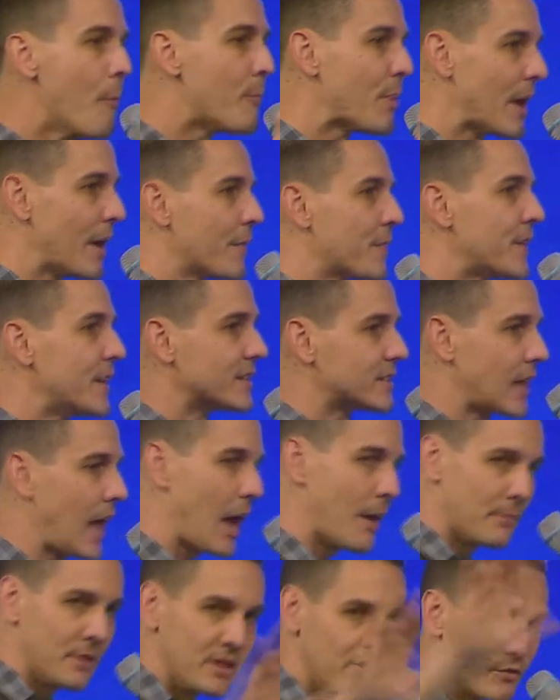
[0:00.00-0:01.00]
about this?
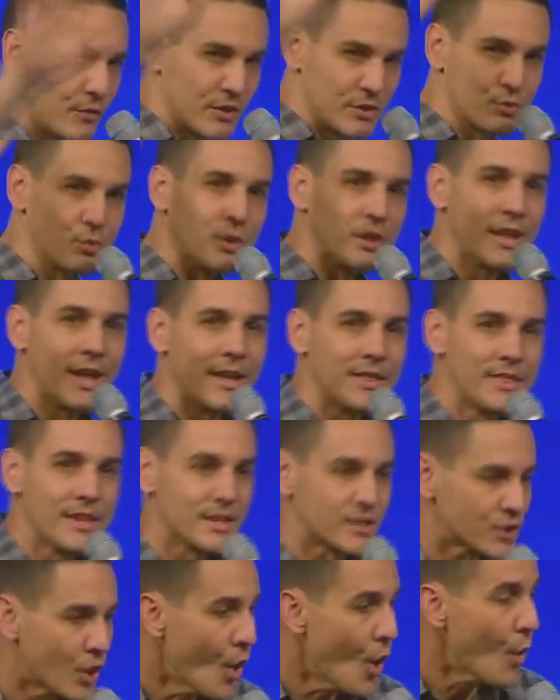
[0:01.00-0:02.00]
How many of us would like
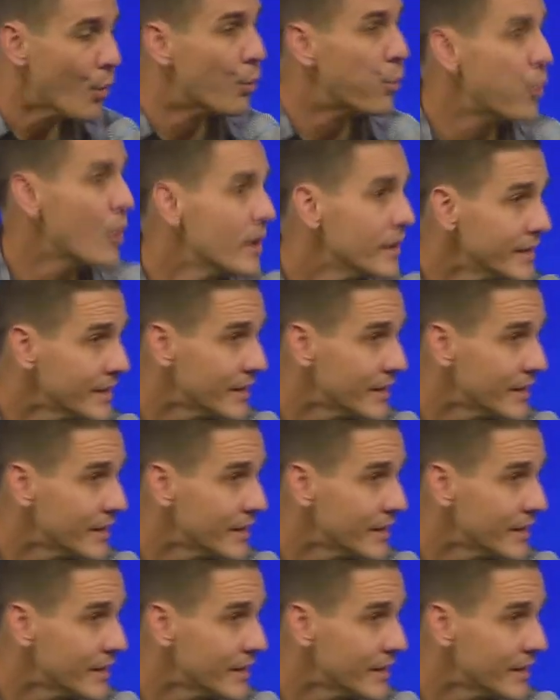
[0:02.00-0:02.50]
this? What